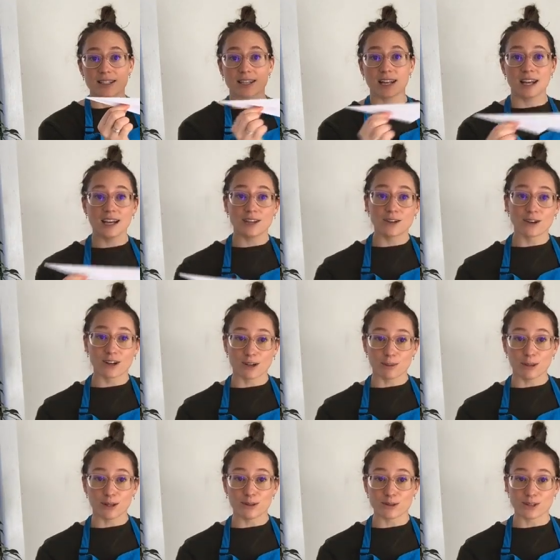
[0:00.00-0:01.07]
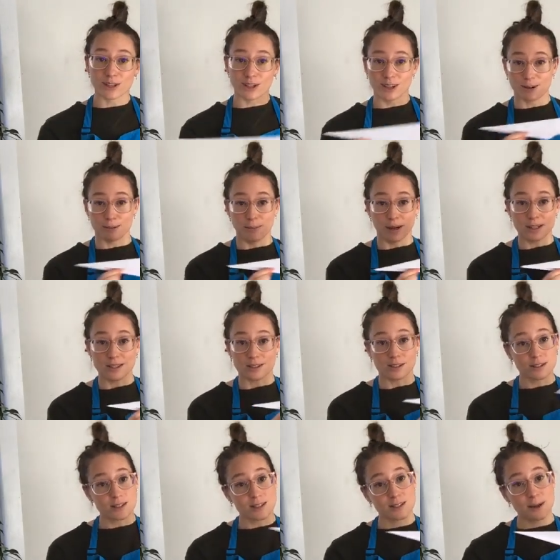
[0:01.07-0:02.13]
Today, you're going to be using your
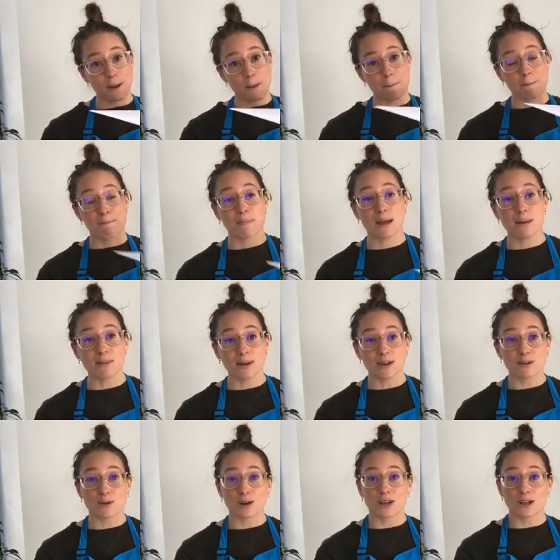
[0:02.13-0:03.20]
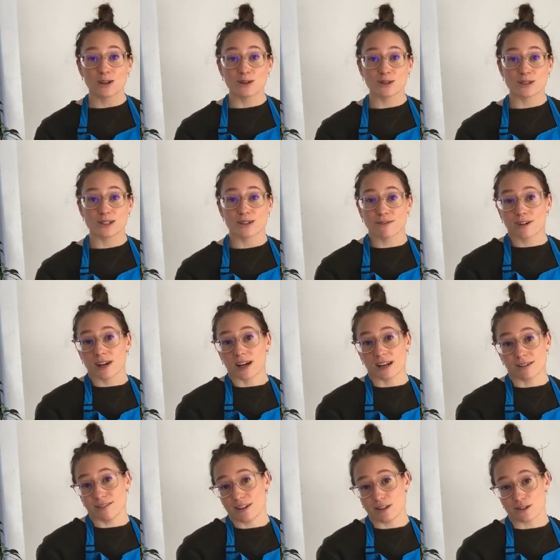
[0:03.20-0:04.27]
muscles. Maybe you want to use a different kind
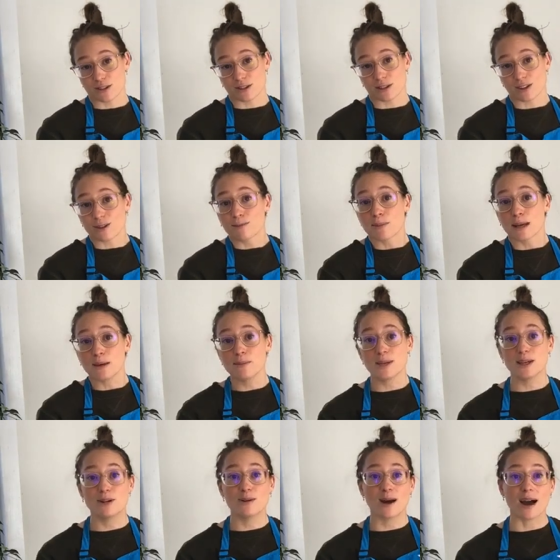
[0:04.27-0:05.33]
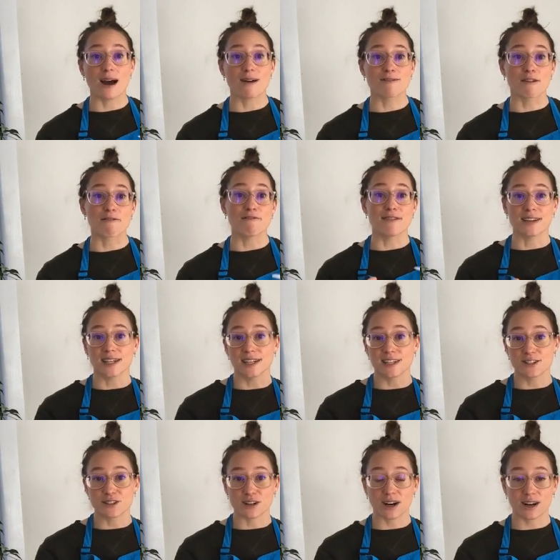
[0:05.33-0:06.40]
of engine, though. Maybe you have a fan
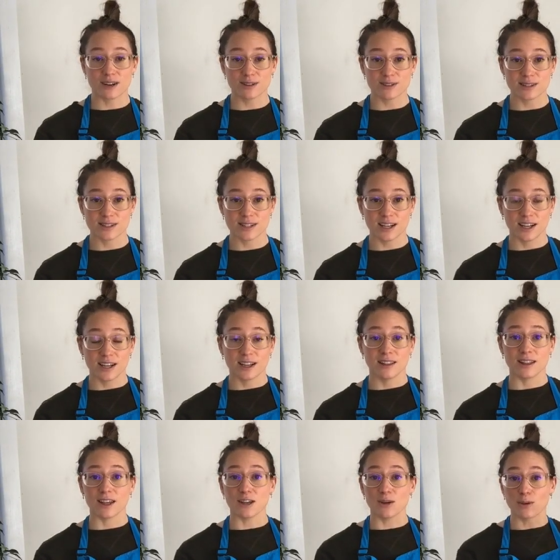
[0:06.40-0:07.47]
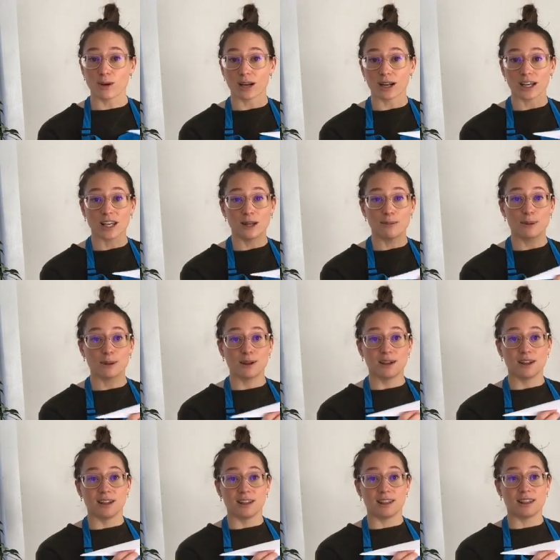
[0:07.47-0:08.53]
at your house that you want to keep
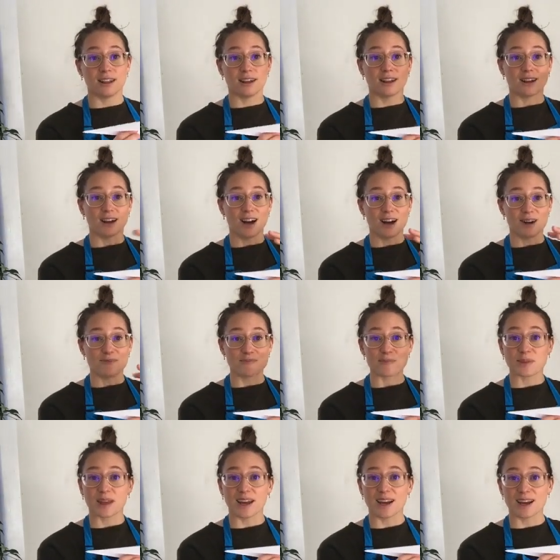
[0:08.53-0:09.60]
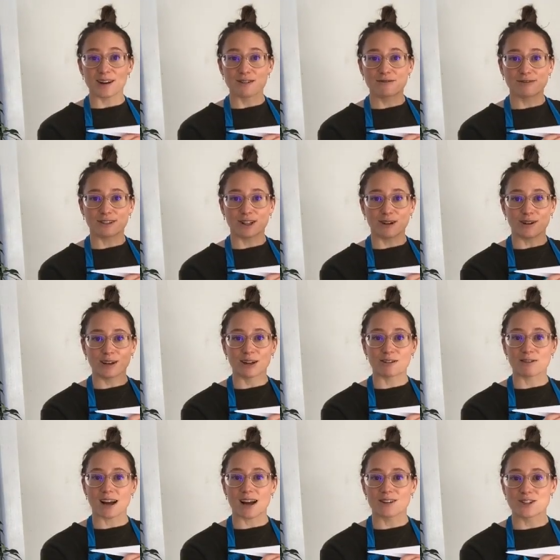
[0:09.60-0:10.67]
the um, air flowing
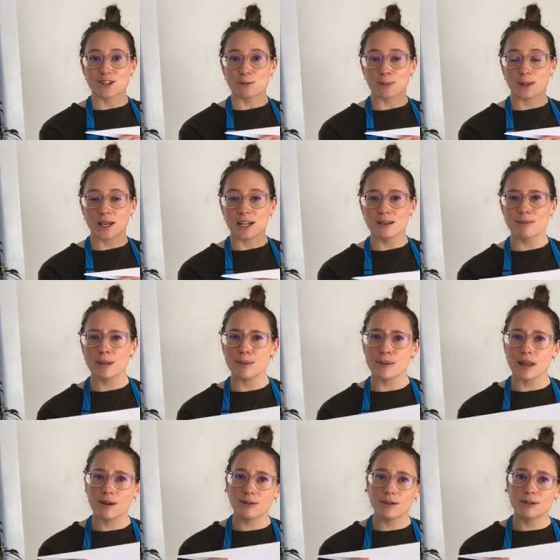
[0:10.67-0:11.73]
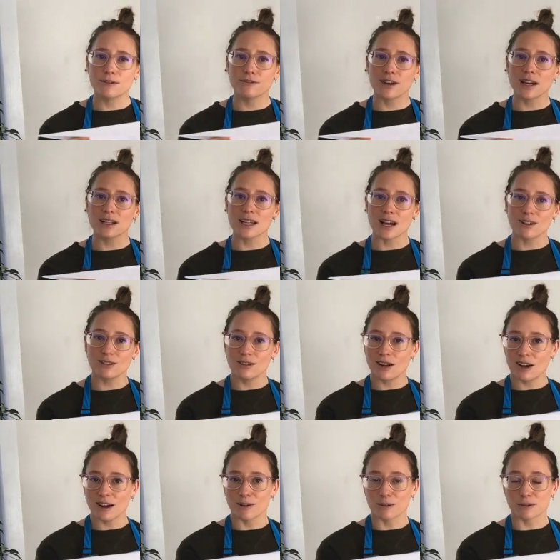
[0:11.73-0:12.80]
around your plane, maybe that would affect how
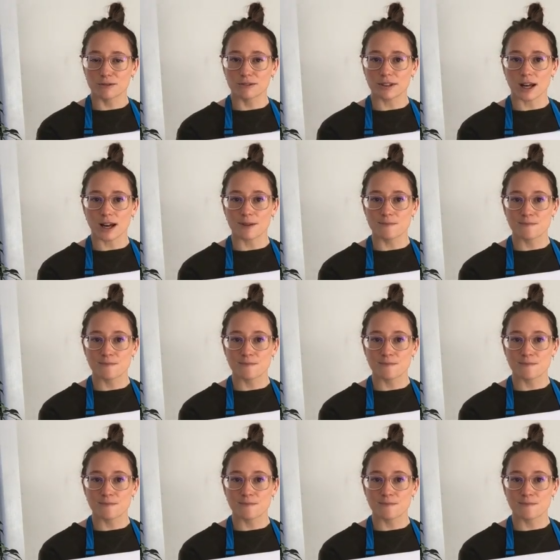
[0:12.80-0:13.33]
long it would fly.